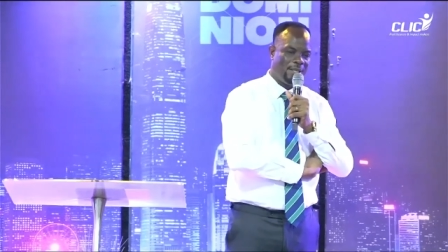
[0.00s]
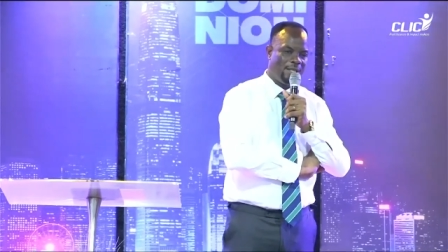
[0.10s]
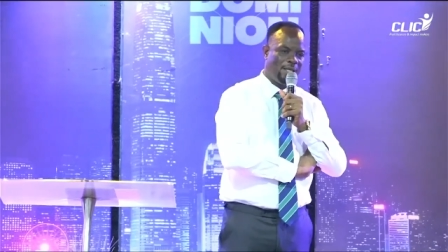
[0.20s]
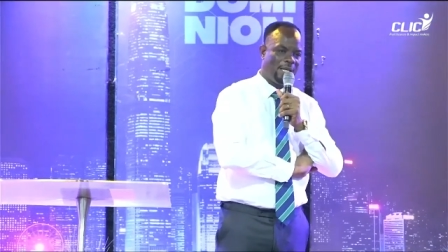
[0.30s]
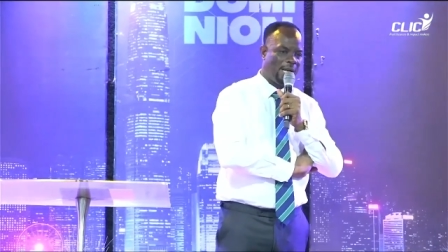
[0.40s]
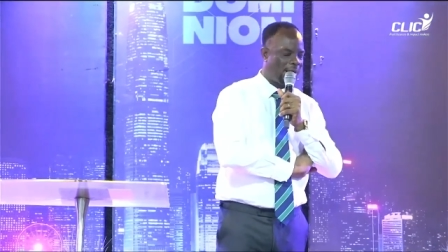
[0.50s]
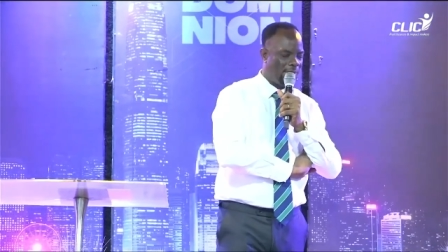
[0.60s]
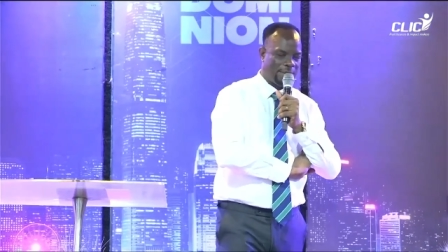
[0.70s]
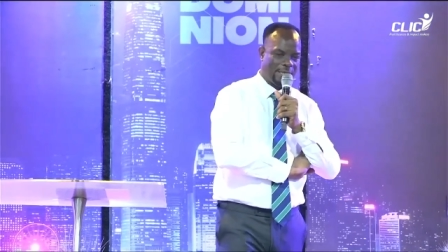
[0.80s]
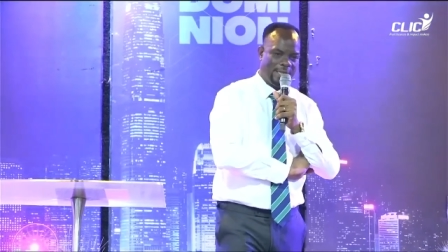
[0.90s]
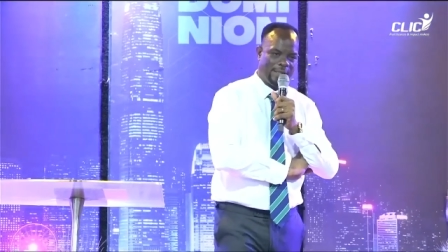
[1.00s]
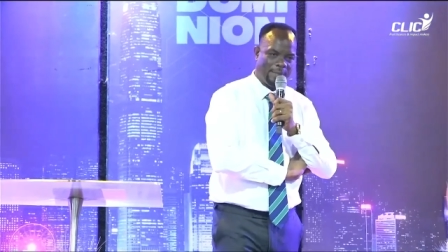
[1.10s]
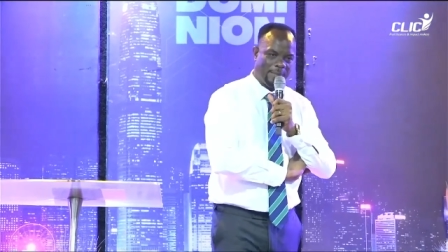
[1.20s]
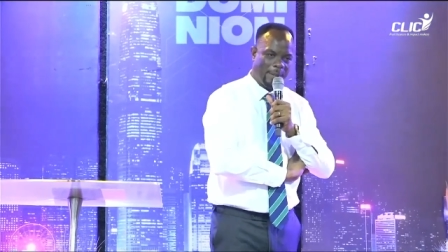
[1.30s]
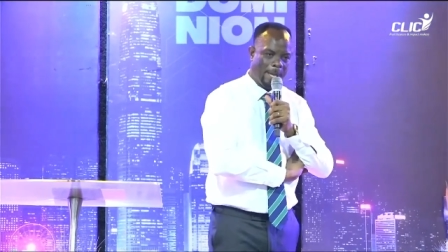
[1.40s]
Like I was telling
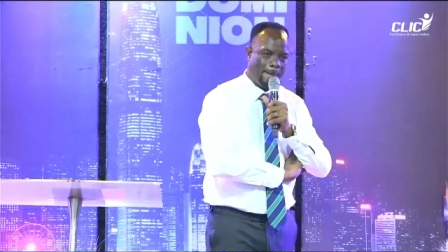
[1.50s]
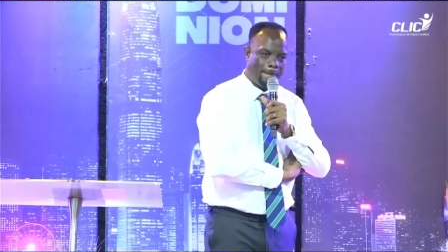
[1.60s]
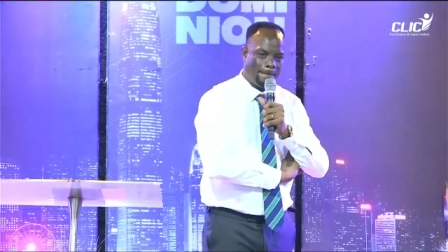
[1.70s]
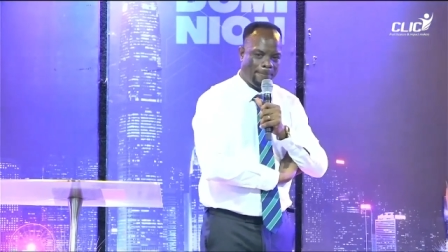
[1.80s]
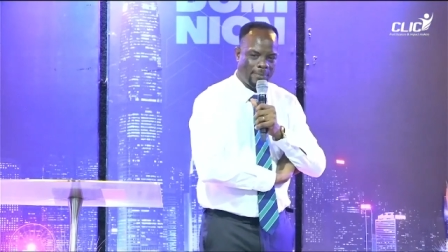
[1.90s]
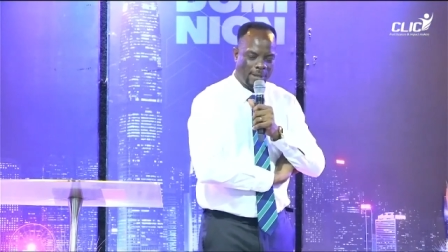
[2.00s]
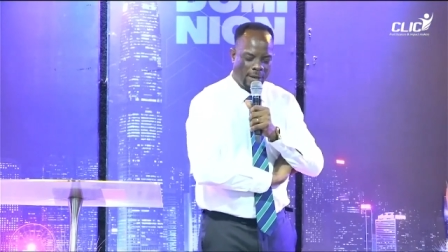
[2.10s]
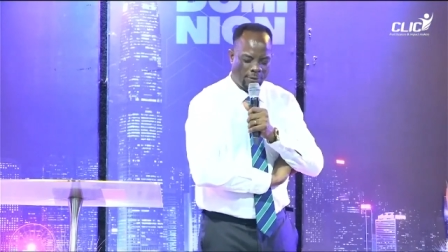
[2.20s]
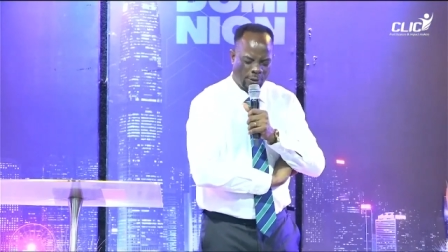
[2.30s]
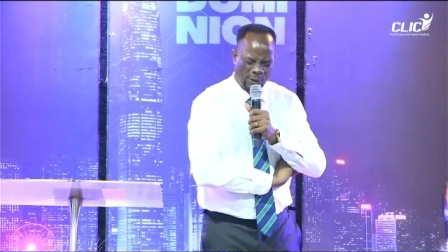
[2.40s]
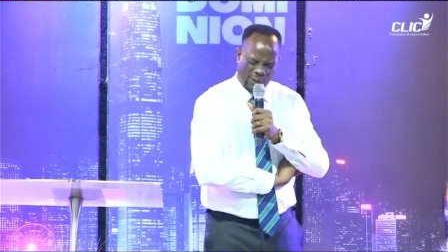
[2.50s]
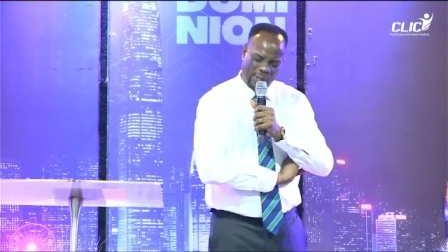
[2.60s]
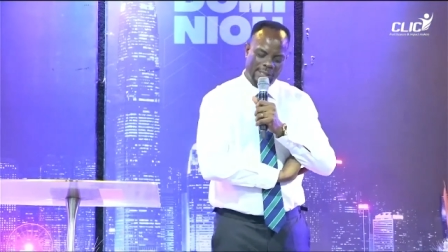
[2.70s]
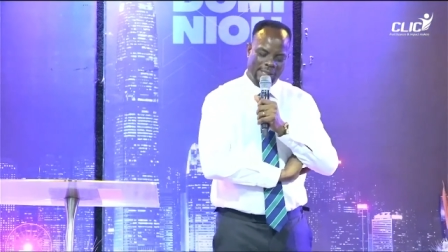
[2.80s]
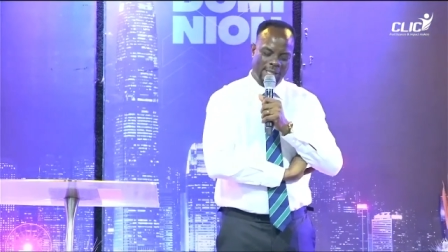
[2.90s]
somebody uh, on
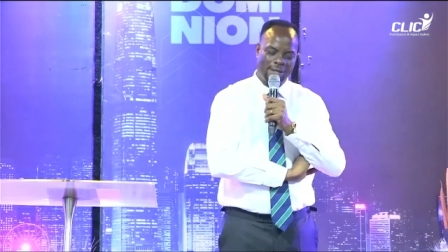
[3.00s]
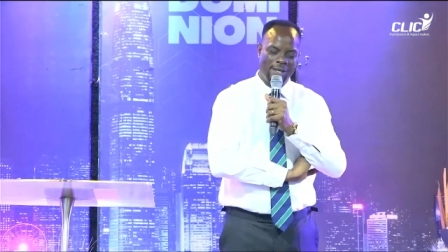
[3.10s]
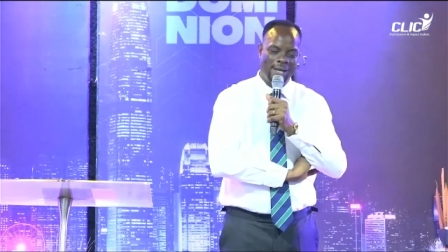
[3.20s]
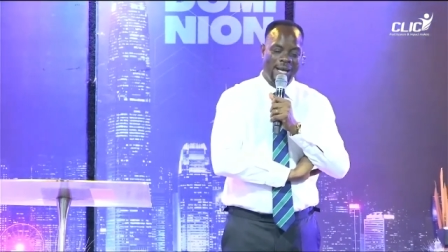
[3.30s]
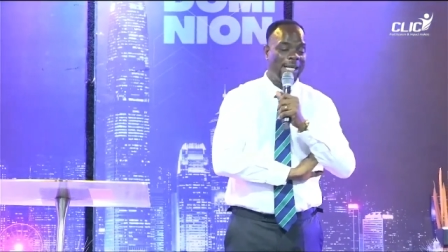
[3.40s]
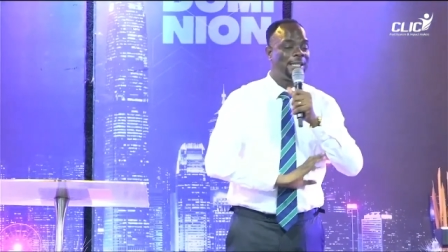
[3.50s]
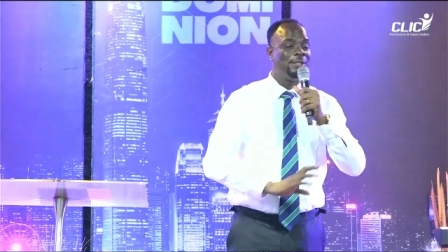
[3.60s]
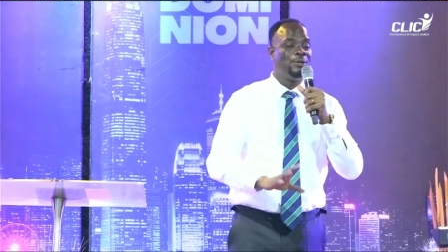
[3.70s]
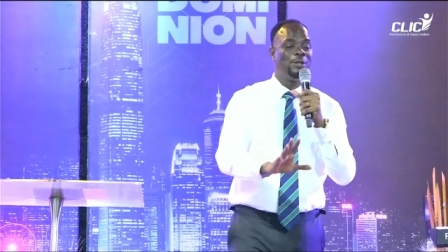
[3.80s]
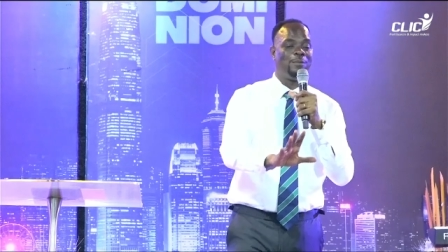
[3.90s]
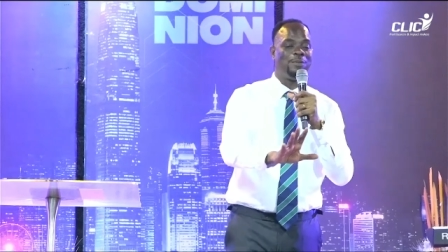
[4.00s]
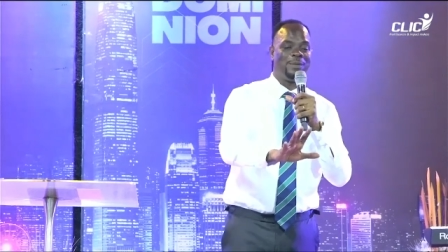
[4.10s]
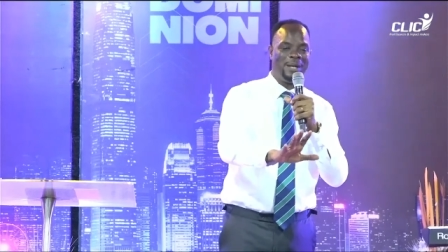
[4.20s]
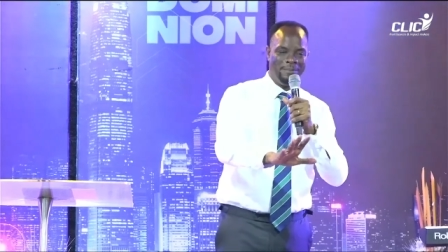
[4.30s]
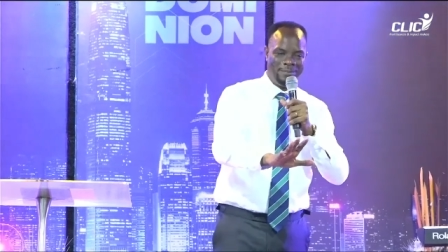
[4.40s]
Thursday, I said, You know your
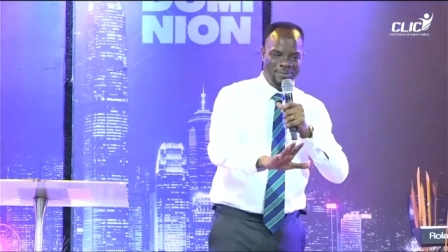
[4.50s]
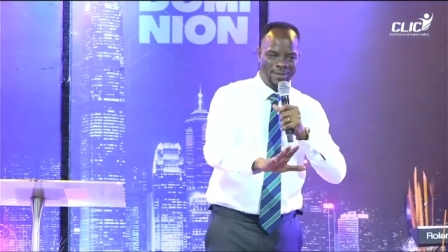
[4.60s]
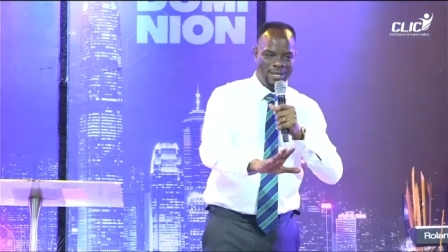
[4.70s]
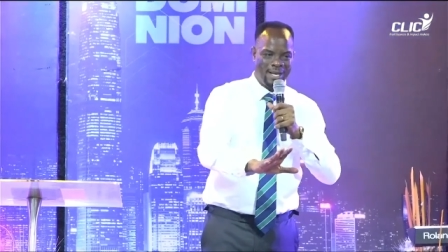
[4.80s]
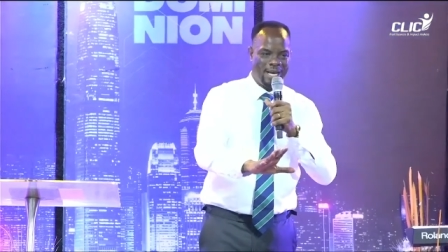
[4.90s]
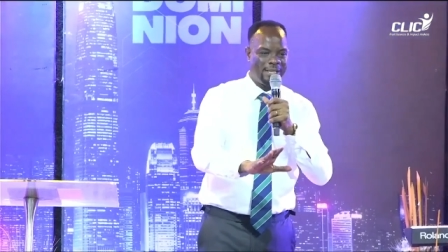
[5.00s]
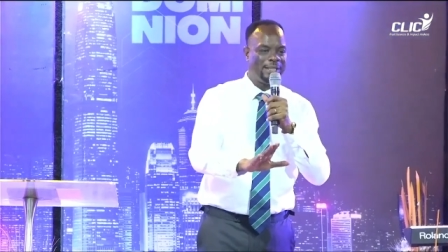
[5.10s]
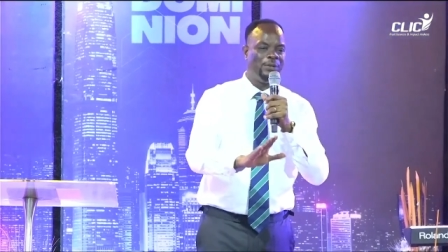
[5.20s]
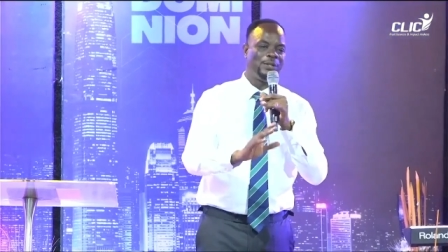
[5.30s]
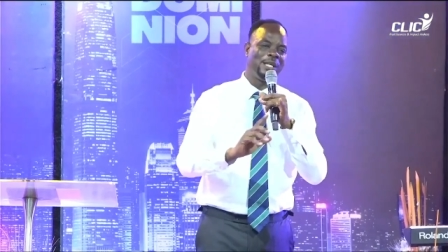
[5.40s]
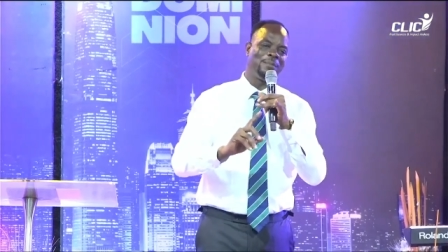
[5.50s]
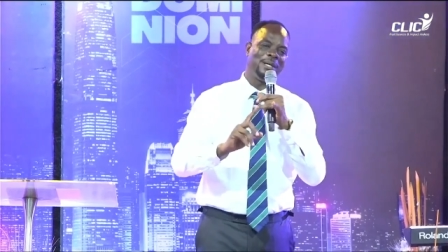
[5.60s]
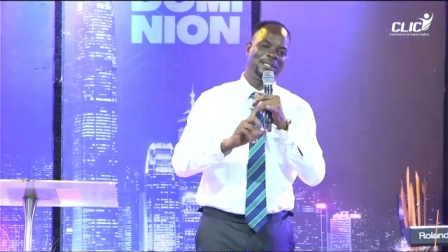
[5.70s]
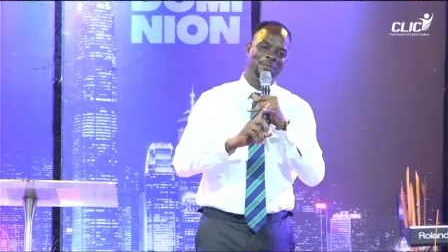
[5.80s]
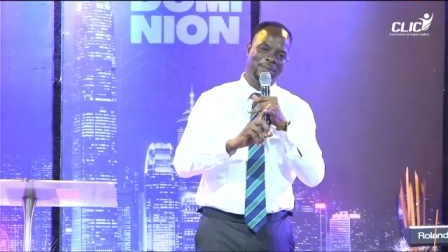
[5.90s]
problem? I say you take my
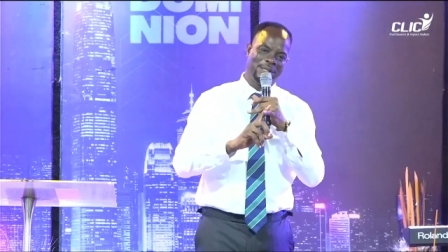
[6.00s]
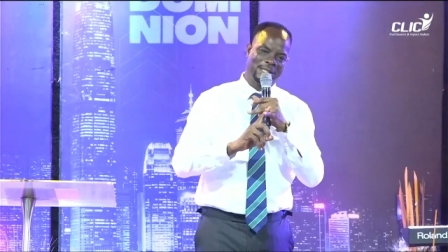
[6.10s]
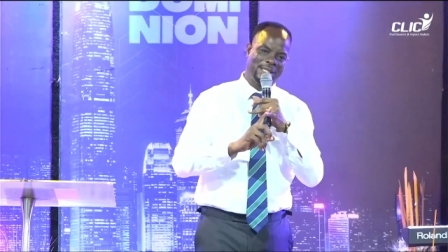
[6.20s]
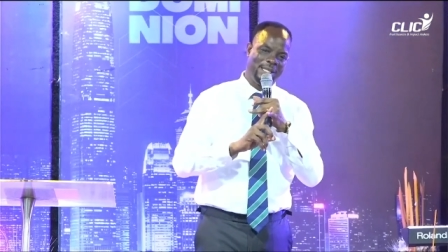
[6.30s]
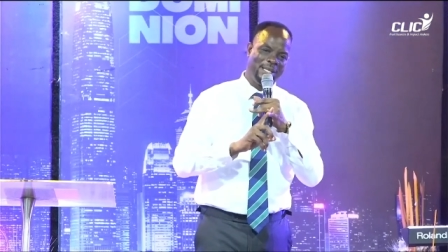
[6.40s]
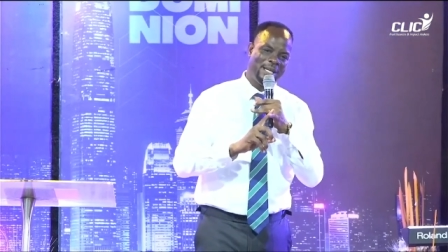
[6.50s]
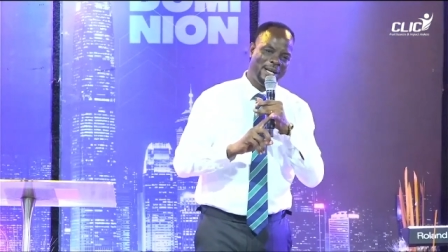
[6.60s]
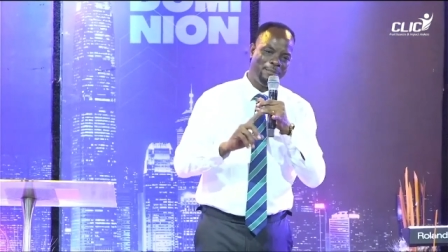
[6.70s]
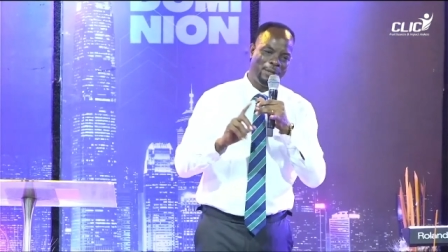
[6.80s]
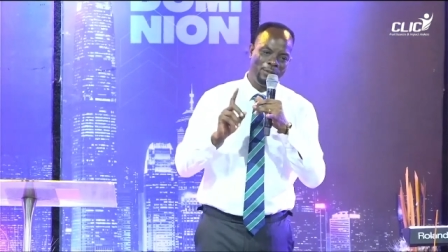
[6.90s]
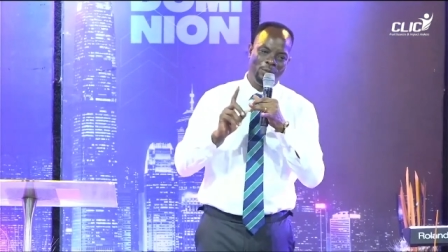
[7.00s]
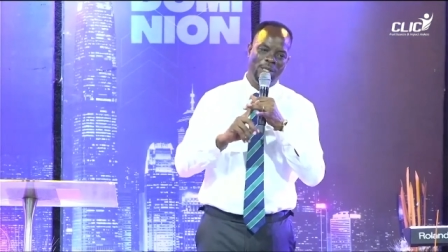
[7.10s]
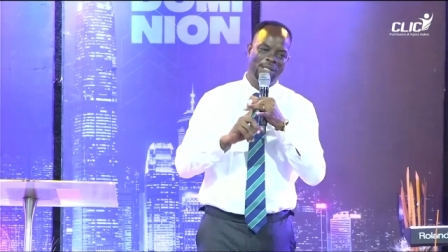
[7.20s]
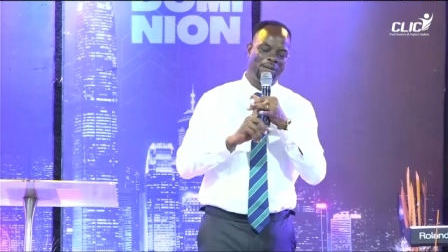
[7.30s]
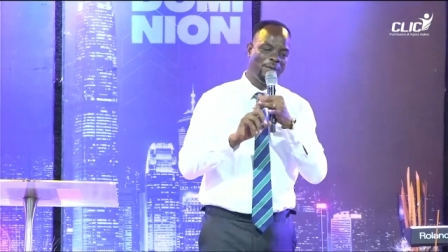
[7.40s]
simplicity and my
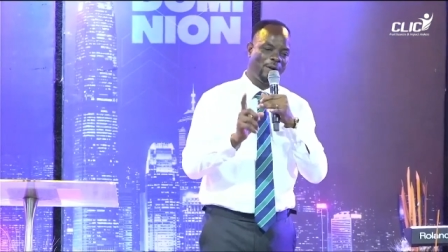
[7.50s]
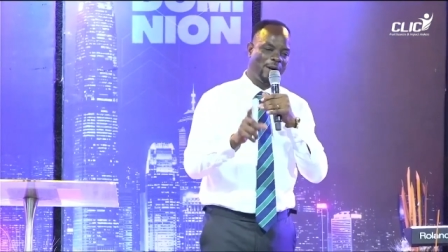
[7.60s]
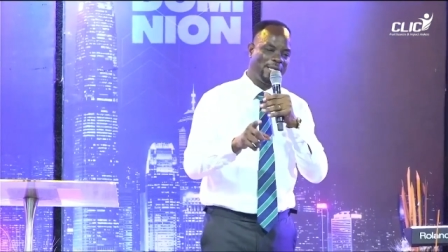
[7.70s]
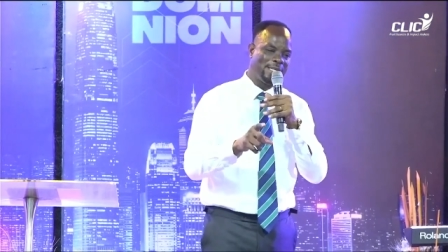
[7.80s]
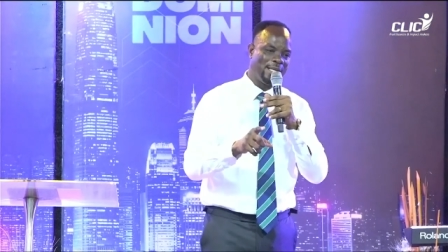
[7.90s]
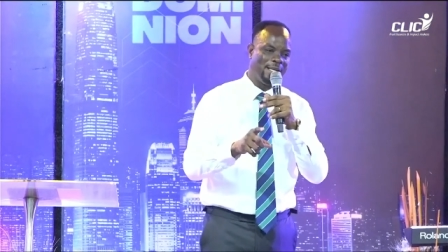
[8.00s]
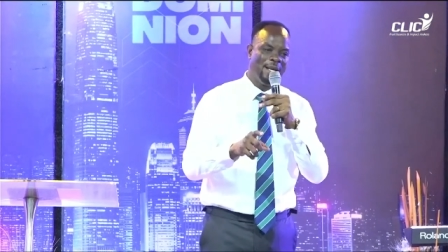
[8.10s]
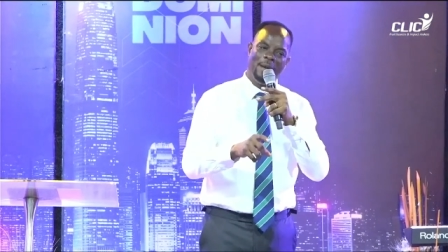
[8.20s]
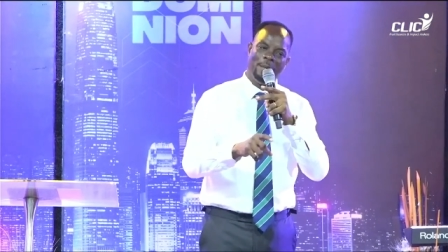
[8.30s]
humility for granted, but it